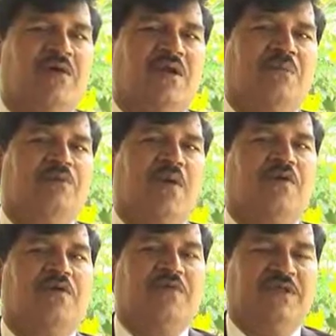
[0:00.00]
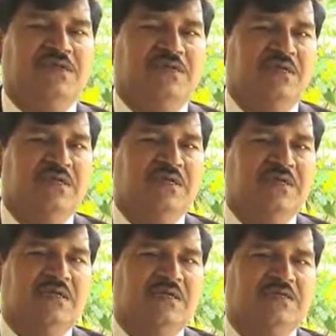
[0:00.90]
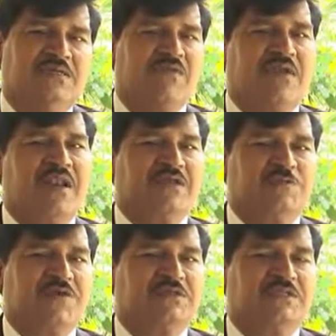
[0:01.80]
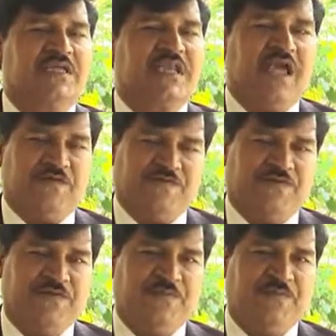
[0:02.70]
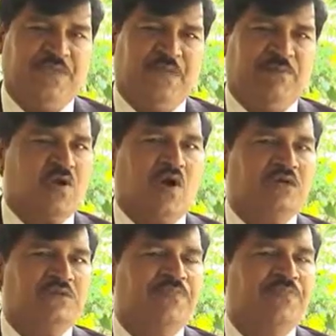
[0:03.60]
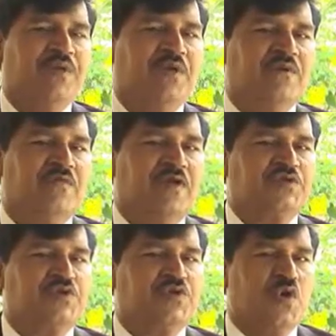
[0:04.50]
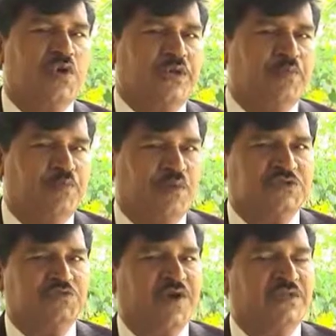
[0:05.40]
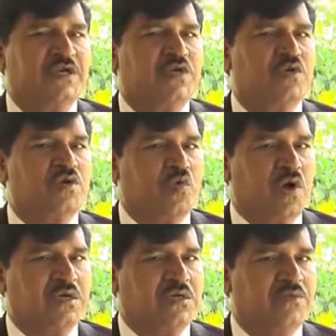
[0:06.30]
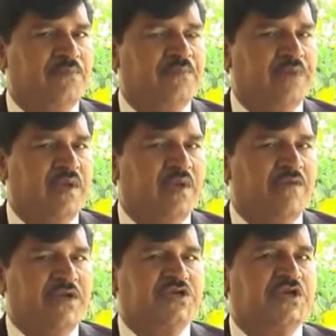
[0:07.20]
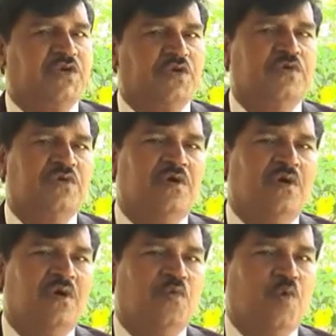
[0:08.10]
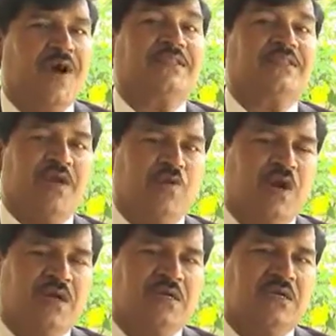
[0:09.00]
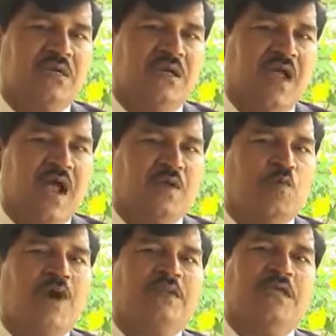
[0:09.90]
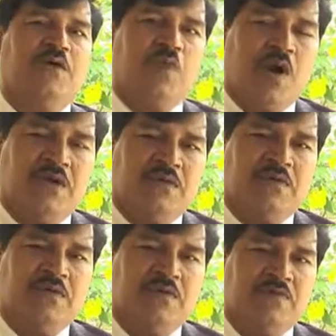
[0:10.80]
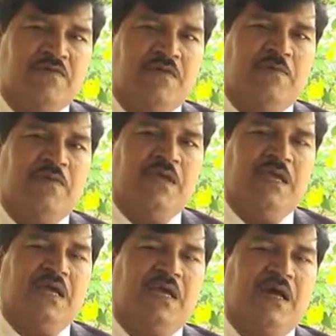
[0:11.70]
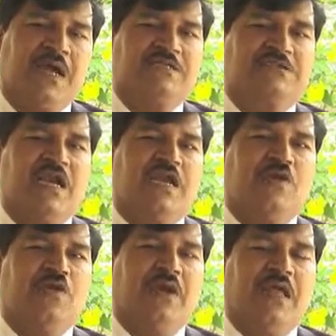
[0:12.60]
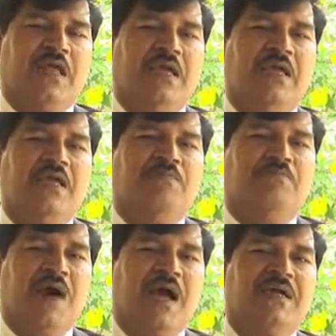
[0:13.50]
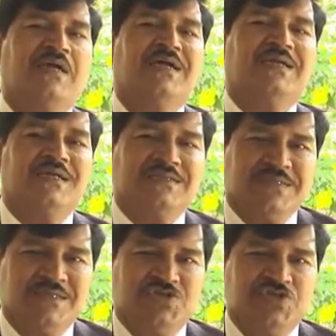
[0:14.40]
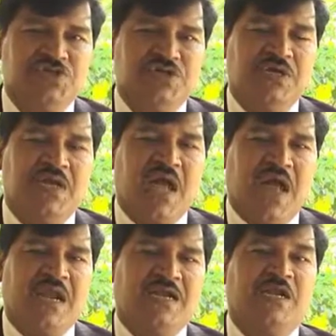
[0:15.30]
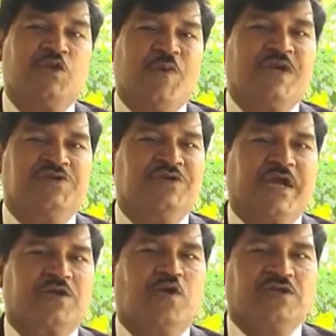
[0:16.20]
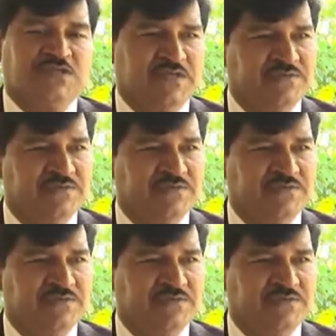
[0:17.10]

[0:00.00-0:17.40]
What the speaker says: are empowered with several aspects in their life, because we should not impose what they don't want. We should do what they want, and what they want we will be understanding only by research and intervention technology.